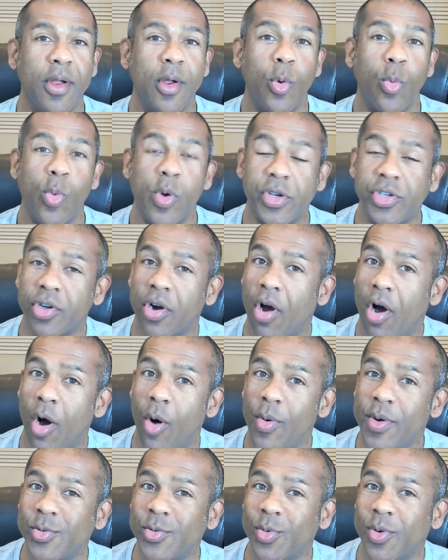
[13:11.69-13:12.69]
which are
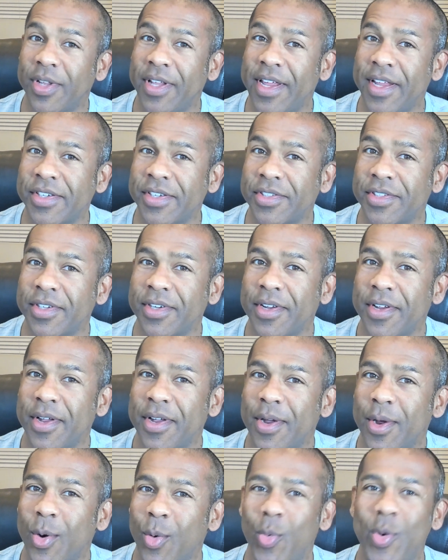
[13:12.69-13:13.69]
always released
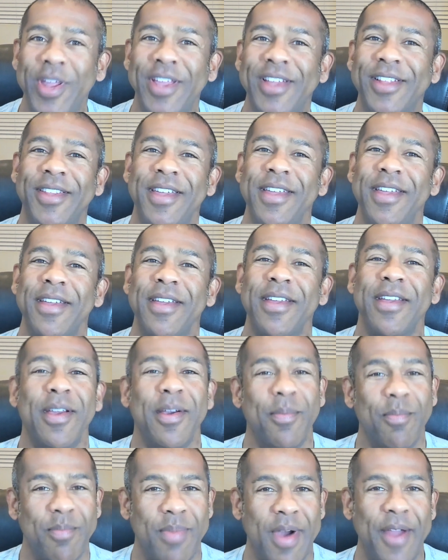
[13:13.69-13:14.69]
weekly.
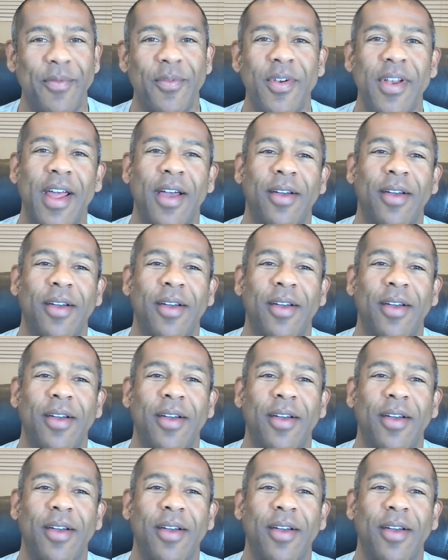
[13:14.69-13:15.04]
Bye for now.